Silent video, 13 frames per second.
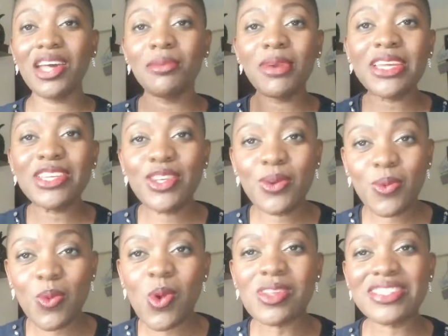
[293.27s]
but you
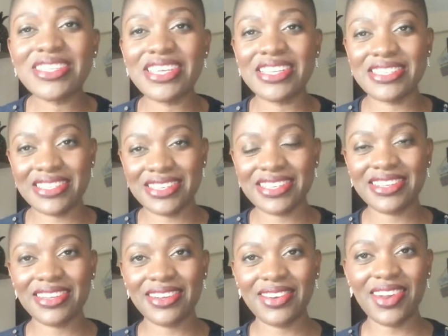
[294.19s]
want it,
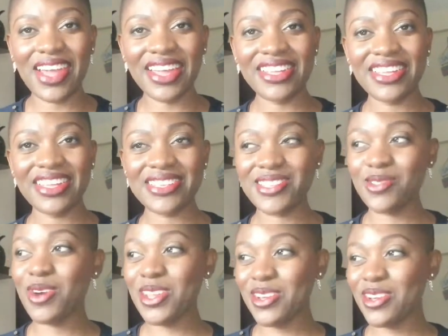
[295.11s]
right?
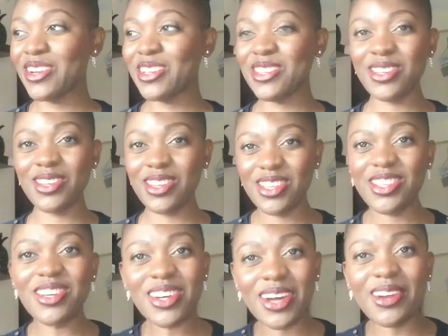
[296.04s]
So what you're gonna do?
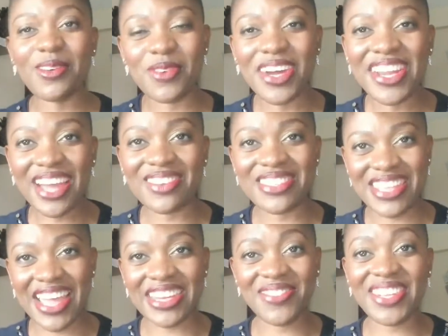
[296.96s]
You're gonna run
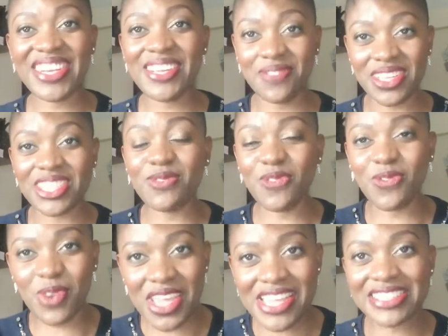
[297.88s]
outside, even if it's
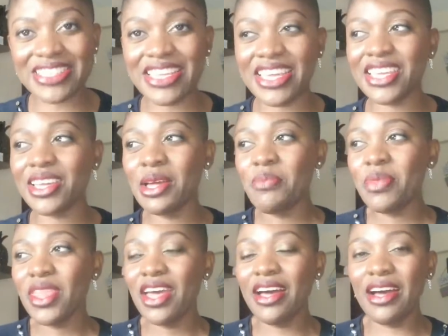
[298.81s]
freezing,
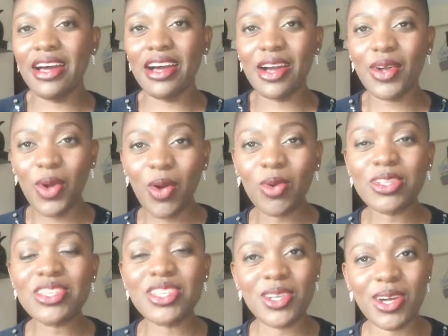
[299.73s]

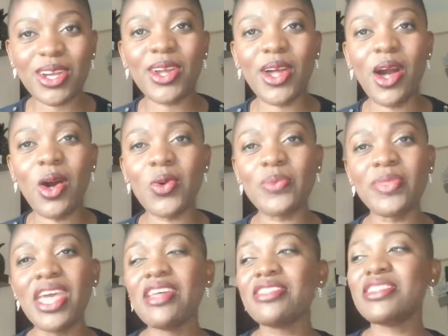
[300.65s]
cold. You're gonna go.
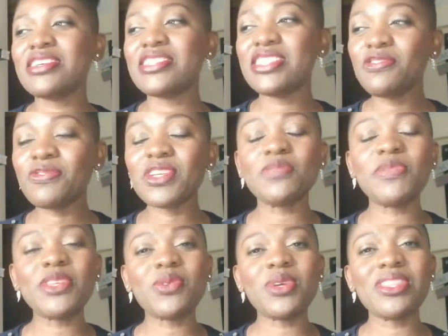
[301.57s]
The difference
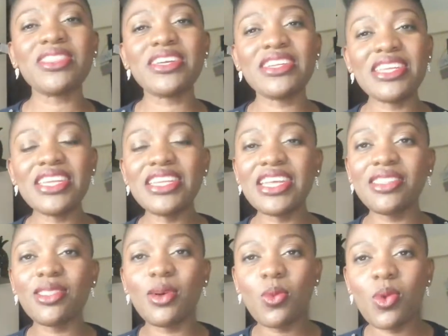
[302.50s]
between the need
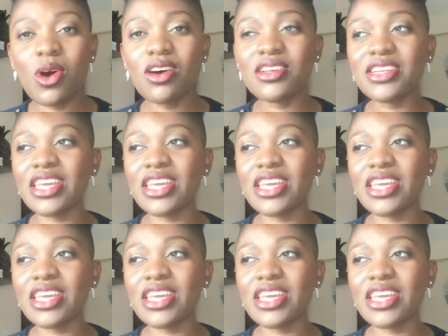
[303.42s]
and the want